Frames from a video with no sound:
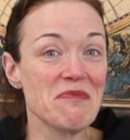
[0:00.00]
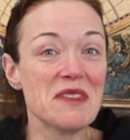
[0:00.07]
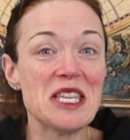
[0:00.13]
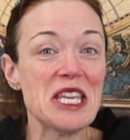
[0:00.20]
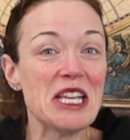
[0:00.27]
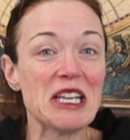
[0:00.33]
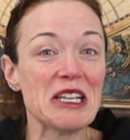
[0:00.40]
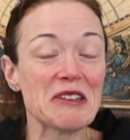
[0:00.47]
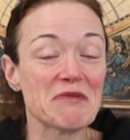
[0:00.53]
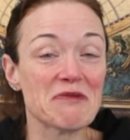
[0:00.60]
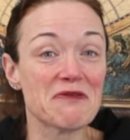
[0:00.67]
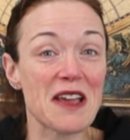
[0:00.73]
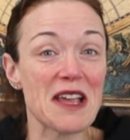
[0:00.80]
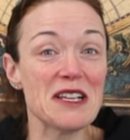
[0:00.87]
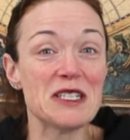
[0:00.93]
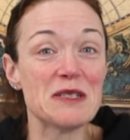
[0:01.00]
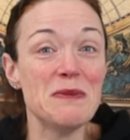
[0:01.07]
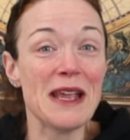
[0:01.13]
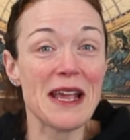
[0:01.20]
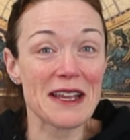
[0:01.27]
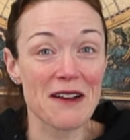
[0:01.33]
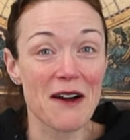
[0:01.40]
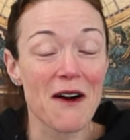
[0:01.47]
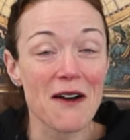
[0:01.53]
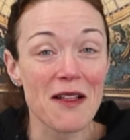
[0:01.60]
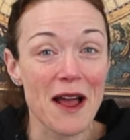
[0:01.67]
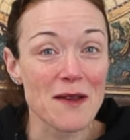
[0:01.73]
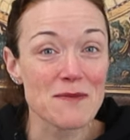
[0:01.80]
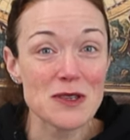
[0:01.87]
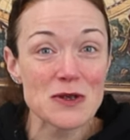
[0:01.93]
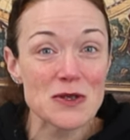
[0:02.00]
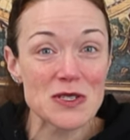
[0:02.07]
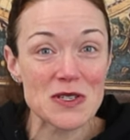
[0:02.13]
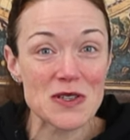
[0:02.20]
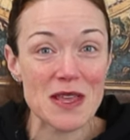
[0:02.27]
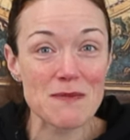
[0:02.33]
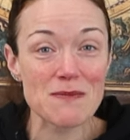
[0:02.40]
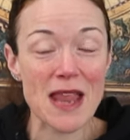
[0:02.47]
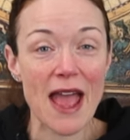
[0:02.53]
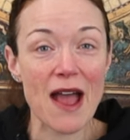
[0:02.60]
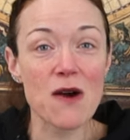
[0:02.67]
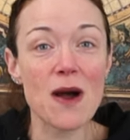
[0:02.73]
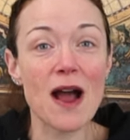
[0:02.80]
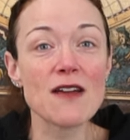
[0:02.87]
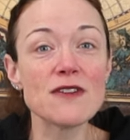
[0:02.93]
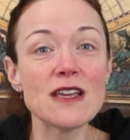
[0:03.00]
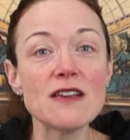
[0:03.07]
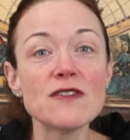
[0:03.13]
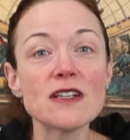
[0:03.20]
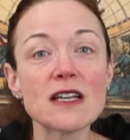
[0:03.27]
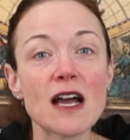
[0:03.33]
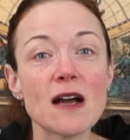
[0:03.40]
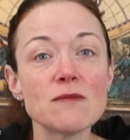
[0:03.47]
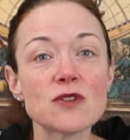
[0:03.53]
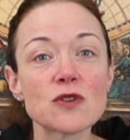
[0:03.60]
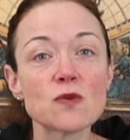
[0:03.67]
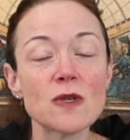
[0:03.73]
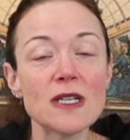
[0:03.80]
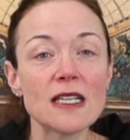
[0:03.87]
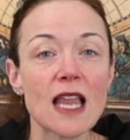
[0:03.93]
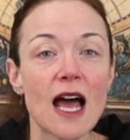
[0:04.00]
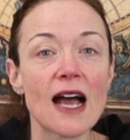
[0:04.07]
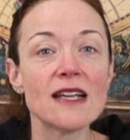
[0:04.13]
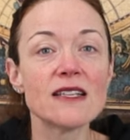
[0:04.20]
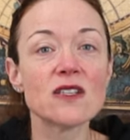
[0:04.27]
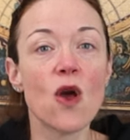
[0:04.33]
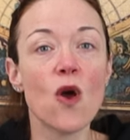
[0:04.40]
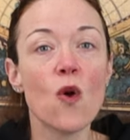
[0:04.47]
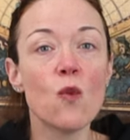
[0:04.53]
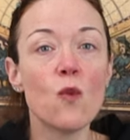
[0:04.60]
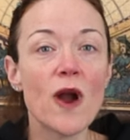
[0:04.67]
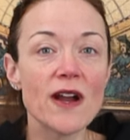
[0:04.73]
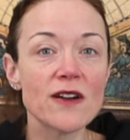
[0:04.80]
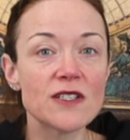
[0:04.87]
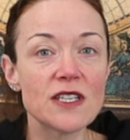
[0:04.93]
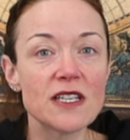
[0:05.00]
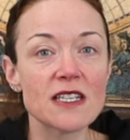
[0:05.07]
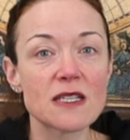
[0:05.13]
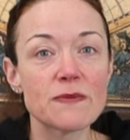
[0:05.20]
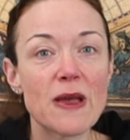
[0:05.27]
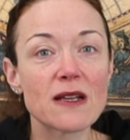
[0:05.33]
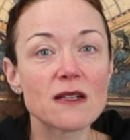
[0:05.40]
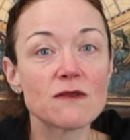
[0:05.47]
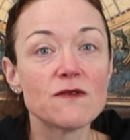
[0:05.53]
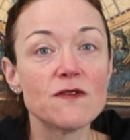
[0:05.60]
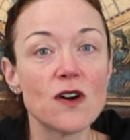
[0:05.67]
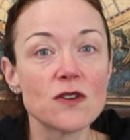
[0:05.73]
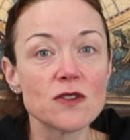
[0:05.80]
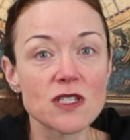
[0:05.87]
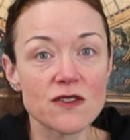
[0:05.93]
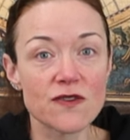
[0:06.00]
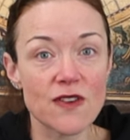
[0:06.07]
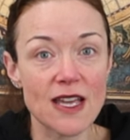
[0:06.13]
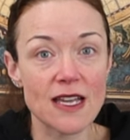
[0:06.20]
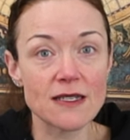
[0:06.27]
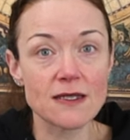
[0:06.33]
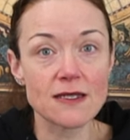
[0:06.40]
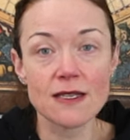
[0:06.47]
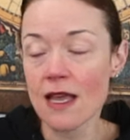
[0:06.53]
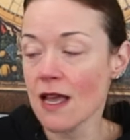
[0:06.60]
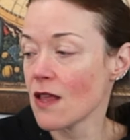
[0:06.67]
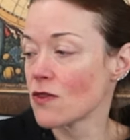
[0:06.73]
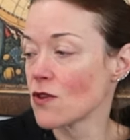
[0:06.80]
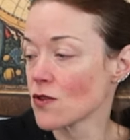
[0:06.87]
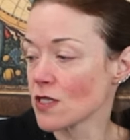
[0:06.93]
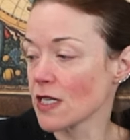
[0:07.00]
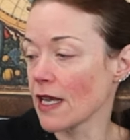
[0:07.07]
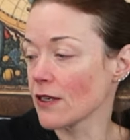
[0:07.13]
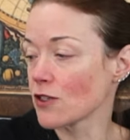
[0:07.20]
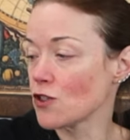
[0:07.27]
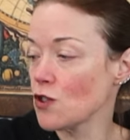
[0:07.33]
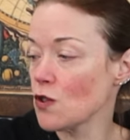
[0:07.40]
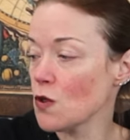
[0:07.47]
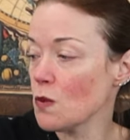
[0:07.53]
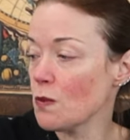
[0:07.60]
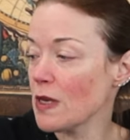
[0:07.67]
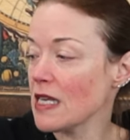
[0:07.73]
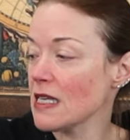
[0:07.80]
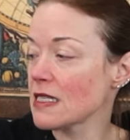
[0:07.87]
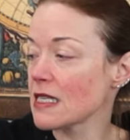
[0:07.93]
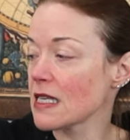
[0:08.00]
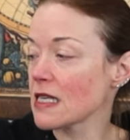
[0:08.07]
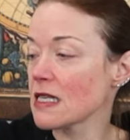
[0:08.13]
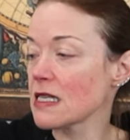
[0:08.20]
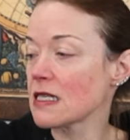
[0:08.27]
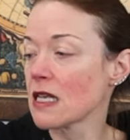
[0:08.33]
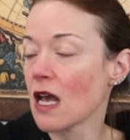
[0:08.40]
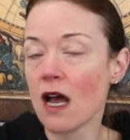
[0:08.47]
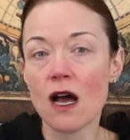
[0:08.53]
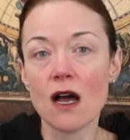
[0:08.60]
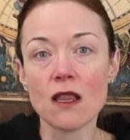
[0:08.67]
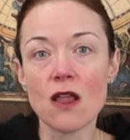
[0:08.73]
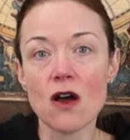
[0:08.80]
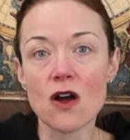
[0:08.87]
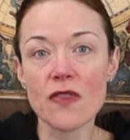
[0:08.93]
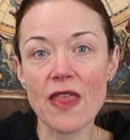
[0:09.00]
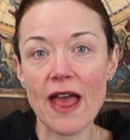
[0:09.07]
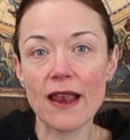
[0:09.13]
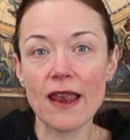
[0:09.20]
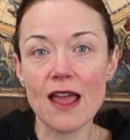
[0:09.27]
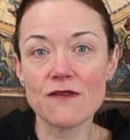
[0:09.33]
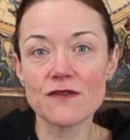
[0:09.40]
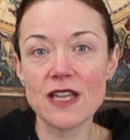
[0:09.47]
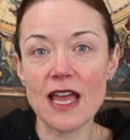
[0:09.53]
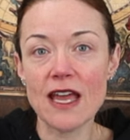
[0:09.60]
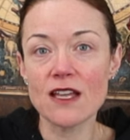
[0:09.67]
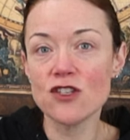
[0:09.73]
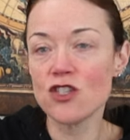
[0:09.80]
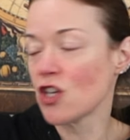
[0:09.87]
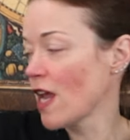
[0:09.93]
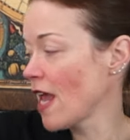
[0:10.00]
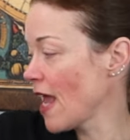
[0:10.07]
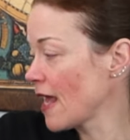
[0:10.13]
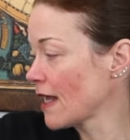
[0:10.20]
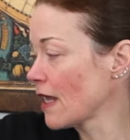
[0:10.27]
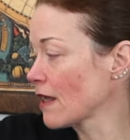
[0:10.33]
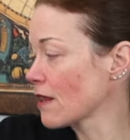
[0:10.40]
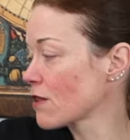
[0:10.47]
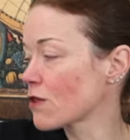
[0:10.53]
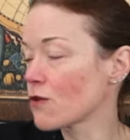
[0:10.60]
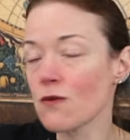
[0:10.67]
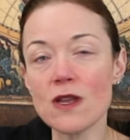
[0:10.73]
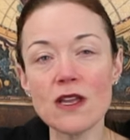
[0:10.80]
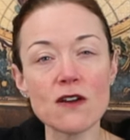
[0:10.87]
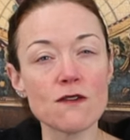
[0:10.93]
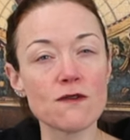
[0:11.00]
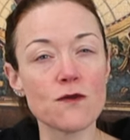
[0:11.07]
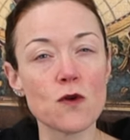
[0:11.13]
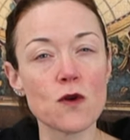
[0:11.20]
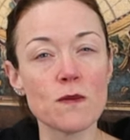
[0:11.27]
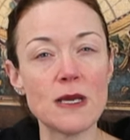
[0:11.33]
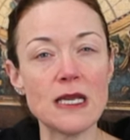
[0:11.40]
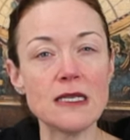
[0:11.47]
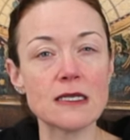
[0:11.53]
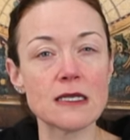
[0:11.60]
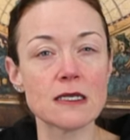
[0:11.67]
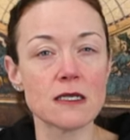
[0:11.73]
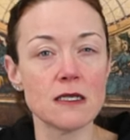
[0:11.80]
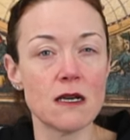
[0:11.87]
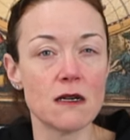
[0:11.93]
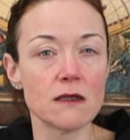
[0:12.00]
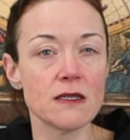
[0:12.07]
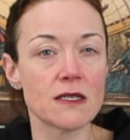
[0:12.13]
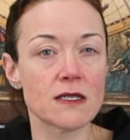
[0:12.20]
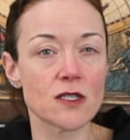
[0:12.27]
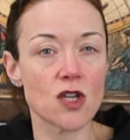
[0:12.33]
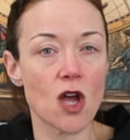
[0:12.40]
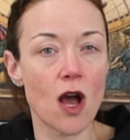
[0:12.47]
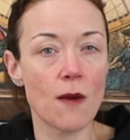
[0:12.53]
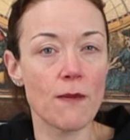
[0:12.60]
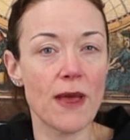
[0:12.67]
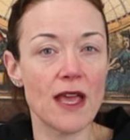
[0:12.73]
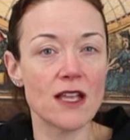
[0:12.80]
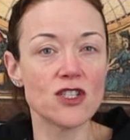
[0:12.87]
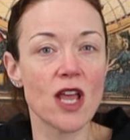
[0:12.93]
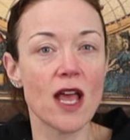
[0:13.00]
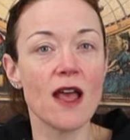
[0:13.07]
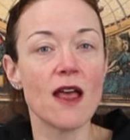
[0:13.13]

didn't faze me at all. I'm used to them now. I've even come to realize where to expect false fits. There's like 2 pieces along that left edge and like 3 or 4 pieces along this top edge